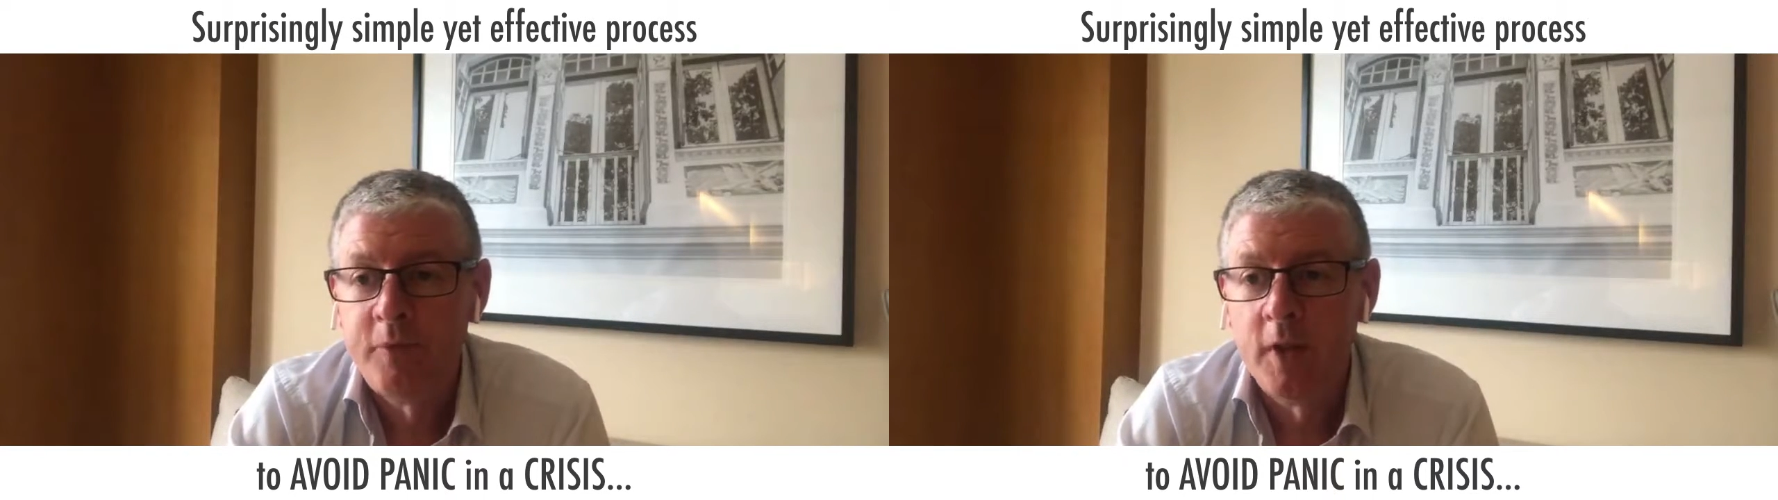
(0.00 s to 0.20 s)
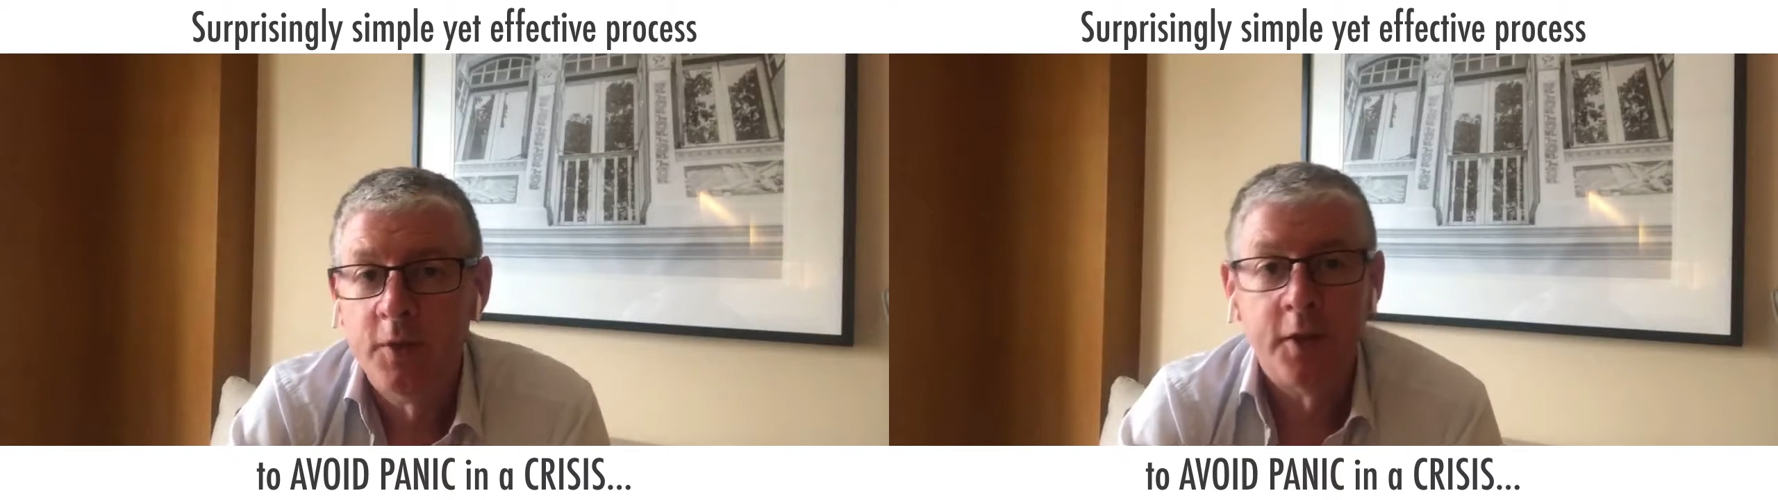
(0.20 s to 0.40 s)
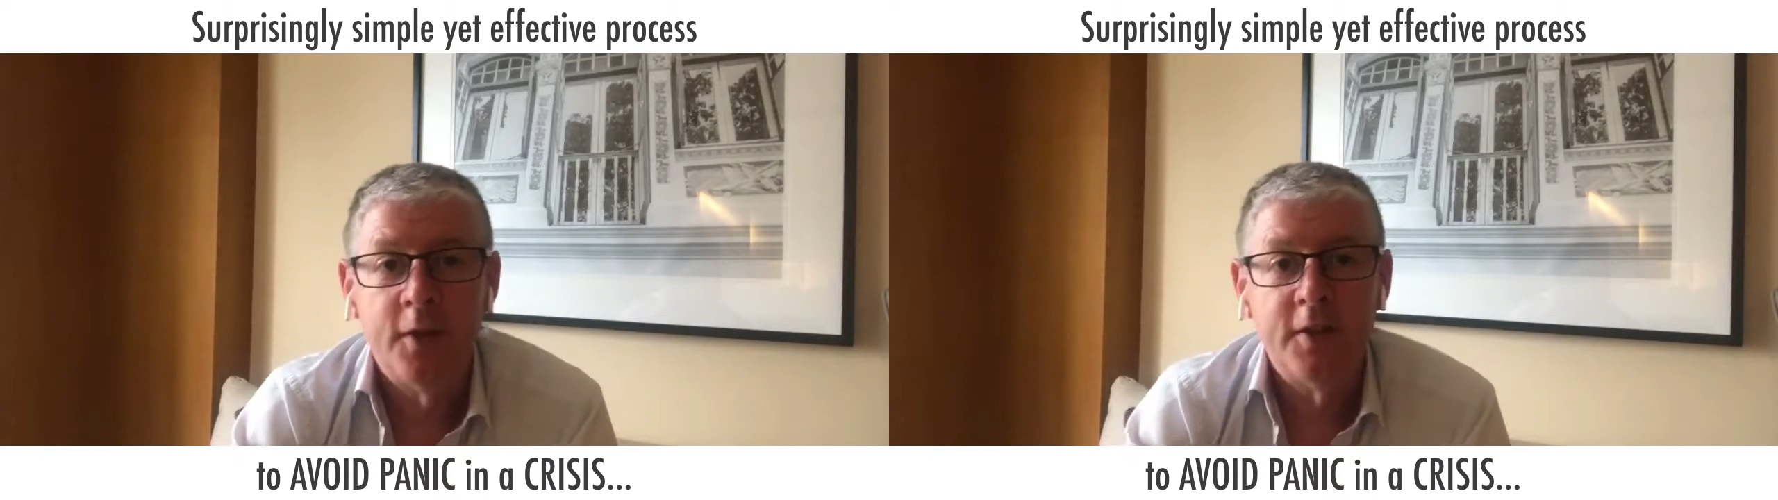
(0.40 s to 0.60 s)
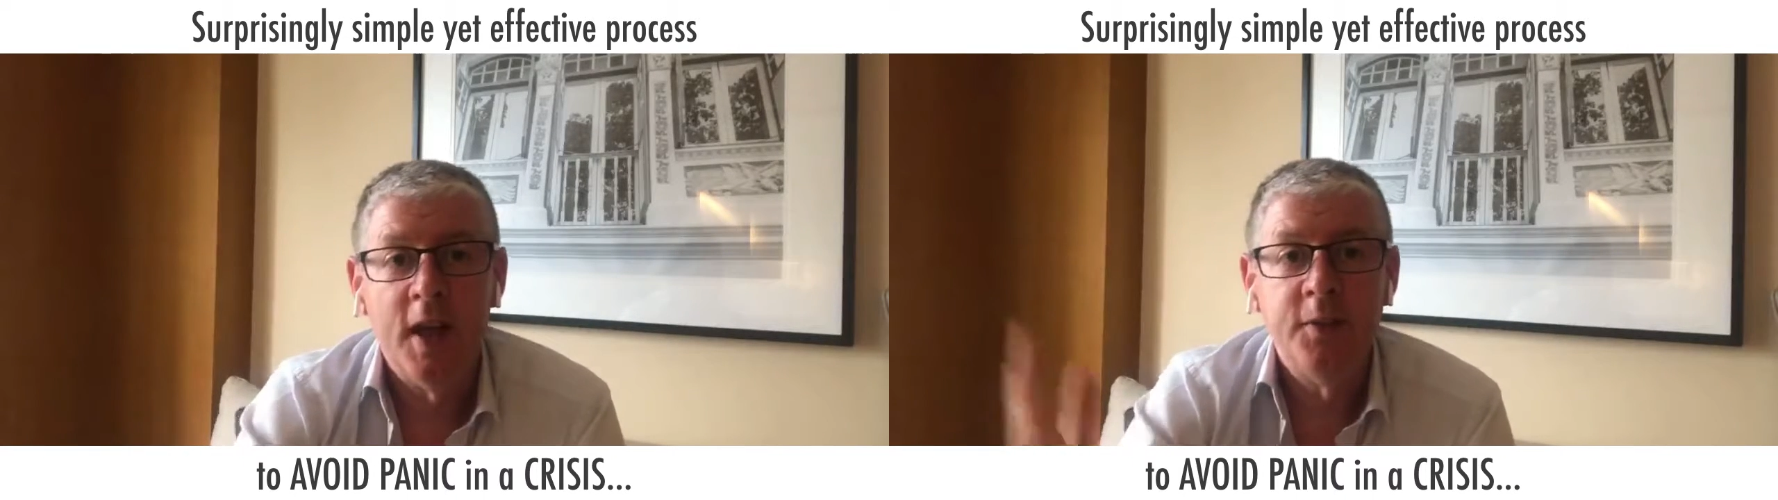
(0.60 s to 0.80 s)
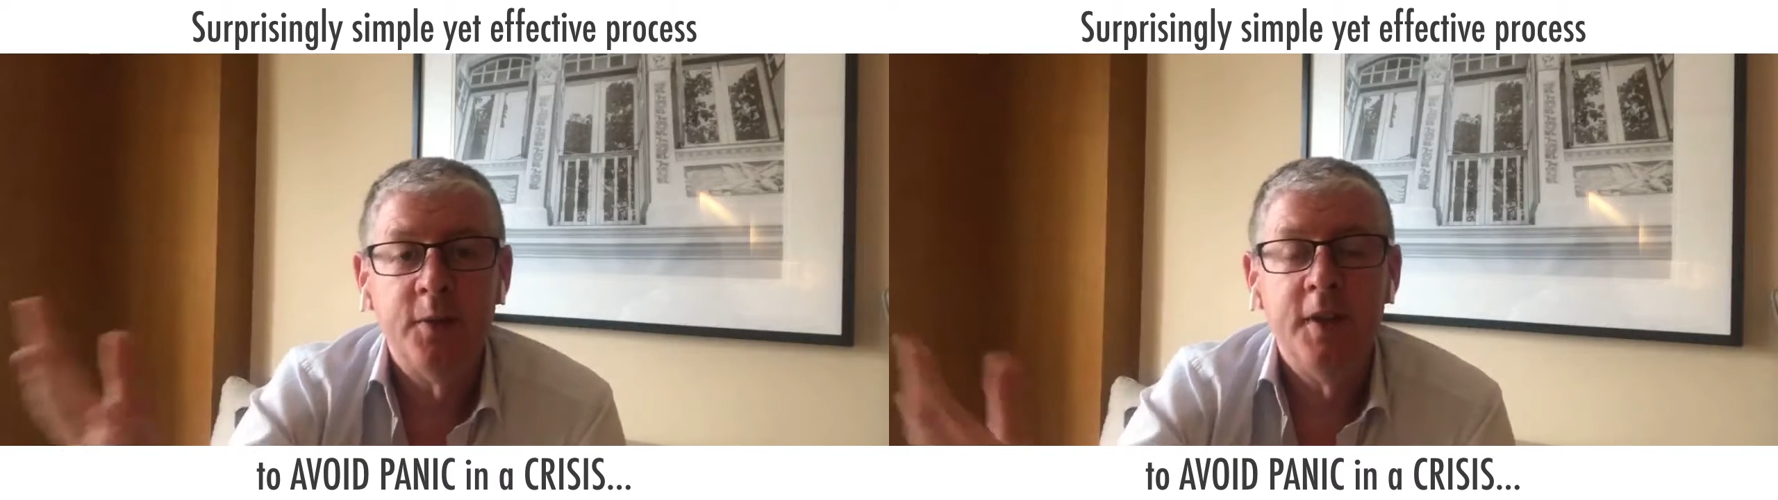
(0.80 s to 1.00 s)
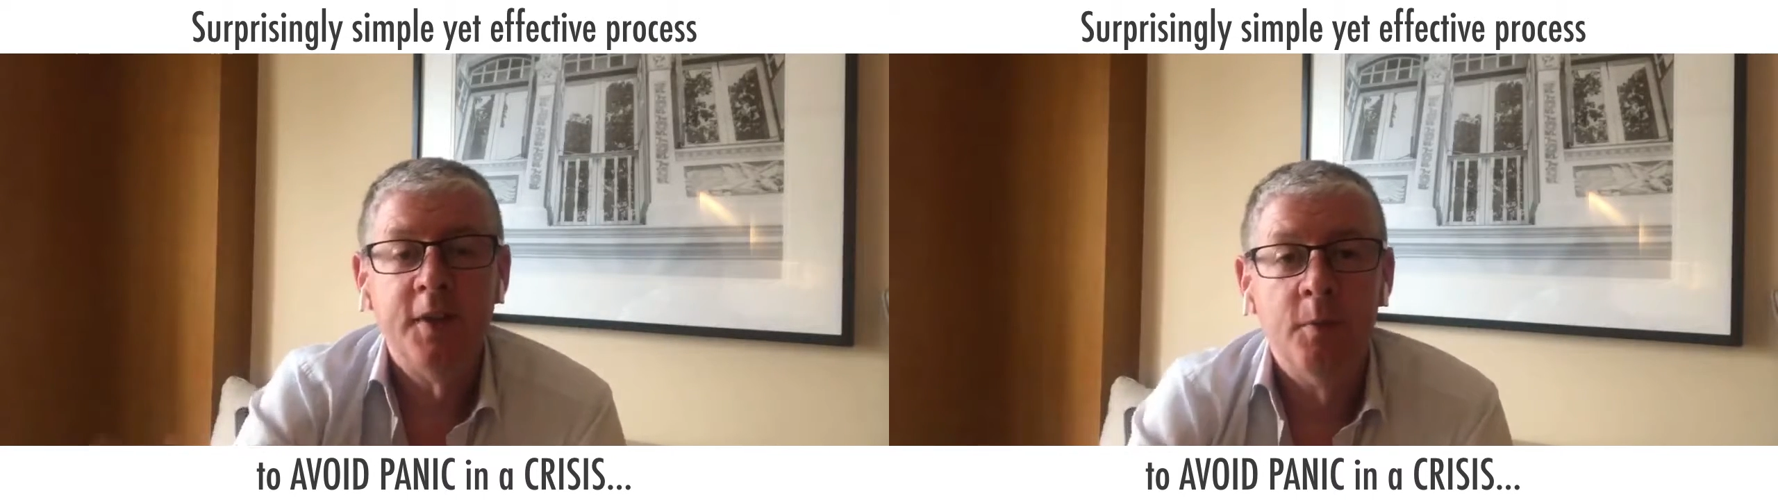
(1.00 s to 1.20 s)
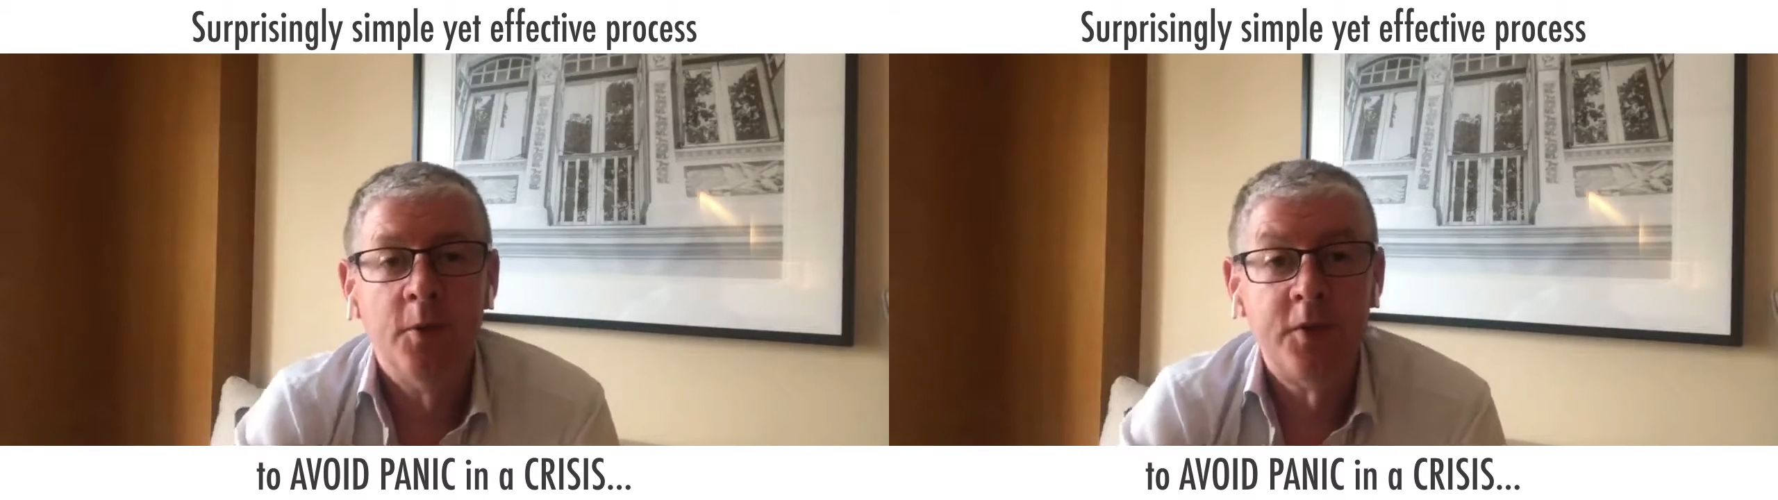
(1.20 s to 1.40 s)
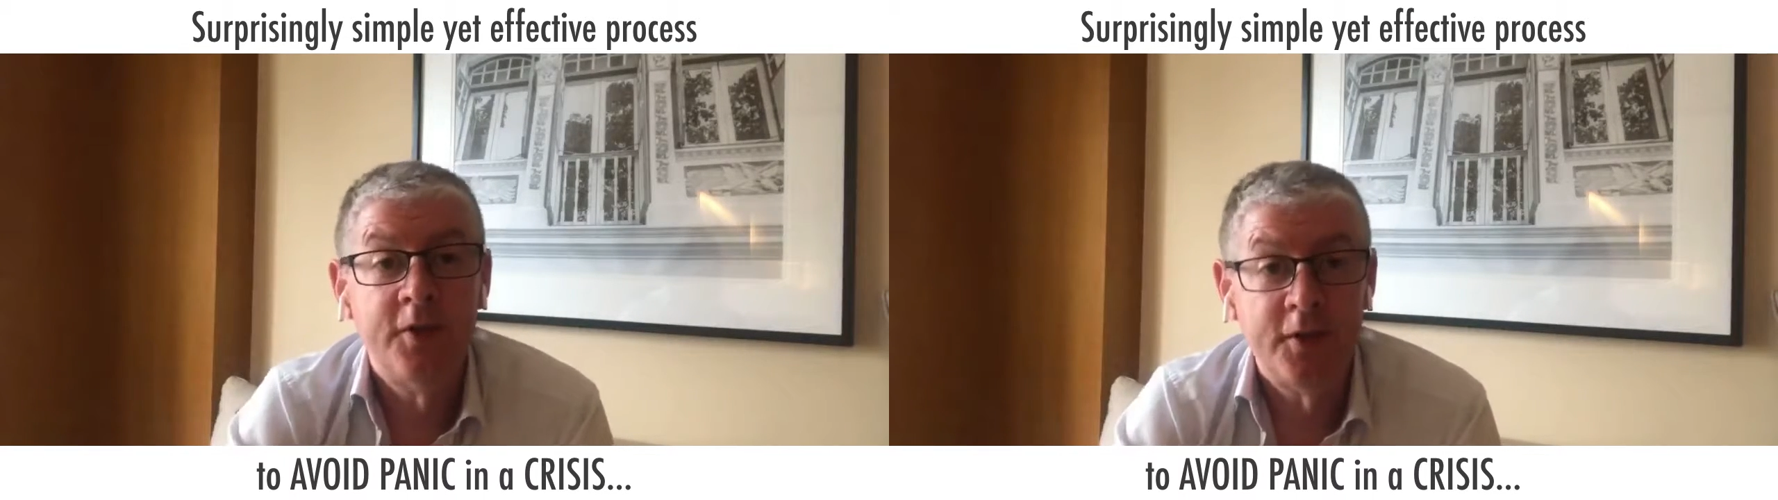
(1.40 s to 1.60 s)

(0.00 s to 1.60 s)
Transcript: So there are times when these emotions